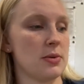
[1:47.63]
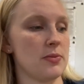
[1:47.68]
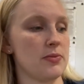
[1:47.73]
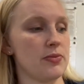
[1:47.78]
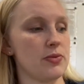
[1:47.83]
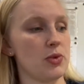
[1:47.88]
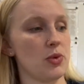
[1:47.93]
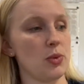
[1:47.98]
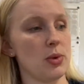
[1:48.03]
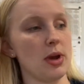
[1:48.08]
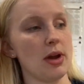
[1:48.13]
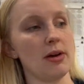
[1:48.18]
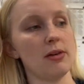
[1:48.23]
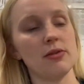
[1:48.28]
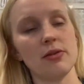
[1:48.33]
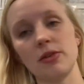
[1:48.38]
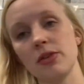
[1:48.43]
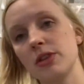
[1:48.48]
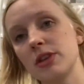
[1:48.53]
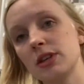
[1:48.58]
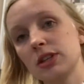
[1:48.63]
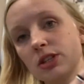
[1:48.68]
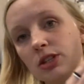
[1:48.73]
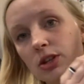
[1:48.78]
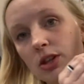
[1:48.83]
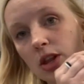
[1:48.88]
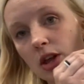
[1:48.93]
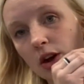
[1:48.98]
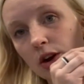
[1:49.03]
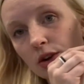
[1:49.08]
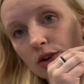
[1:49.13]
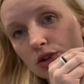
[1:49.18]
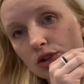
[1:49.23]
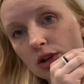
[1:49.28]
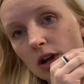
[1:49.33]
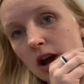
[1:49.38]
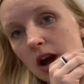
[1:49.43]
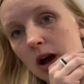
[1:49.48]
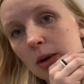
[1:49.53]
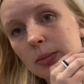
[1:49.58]
We have this large
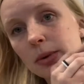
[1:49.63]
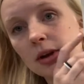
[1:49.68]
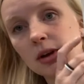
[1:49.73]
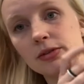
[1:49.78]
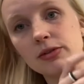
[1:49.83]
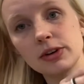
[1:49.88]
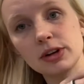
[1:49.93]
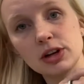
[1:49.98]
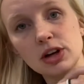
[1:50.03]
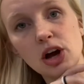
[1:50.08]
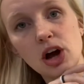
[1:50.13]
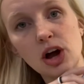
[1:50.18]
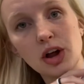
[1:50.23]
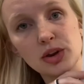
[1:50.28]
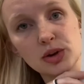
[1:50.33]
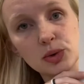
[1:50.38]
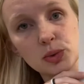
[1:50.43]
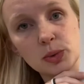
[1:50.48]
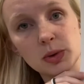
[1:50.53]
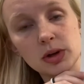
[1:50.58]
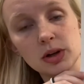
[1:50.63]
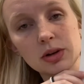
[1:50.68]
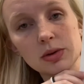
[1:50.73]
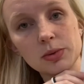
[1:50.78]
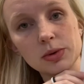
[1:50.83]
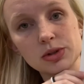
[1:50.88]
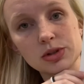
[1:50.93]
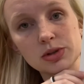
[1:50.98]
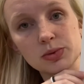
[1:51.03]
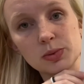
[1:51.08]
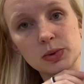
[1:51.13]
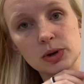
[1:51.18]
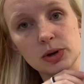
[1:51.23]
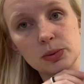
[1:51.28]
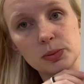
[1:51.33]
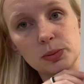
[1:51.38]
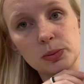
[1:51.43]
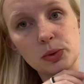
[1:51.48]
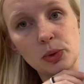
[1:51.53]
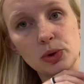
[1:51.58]
copy of the color wheel, which we are
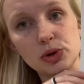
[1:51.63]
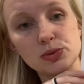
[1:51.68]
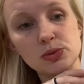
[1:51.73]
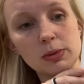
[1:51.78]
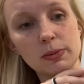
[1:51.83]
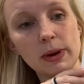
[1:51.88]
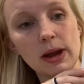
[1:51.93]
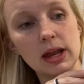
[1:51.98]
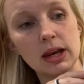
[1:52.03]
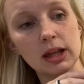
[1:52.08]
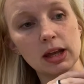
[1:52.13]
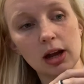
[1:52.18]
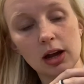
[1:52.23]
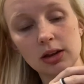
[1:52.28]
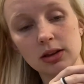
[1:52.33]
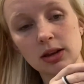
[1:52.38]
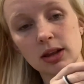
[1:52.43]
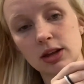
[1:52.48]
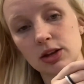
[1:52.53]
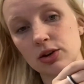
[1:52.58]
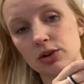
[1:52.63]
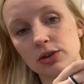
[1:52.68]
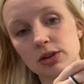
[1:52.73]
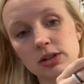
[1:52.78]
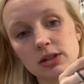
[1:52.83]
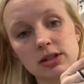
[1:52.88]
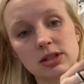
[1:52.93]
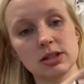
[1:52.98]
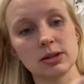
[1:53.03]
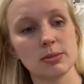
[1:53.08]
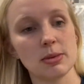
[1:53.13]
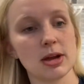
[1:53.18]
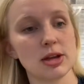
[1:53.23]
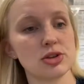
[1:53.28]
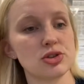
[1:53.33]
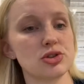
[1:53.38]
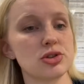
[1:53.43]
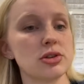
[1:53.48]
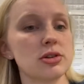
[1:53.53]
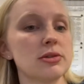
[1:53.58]
going to be painting on later this
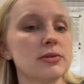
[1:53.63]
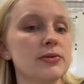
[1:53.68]
semester.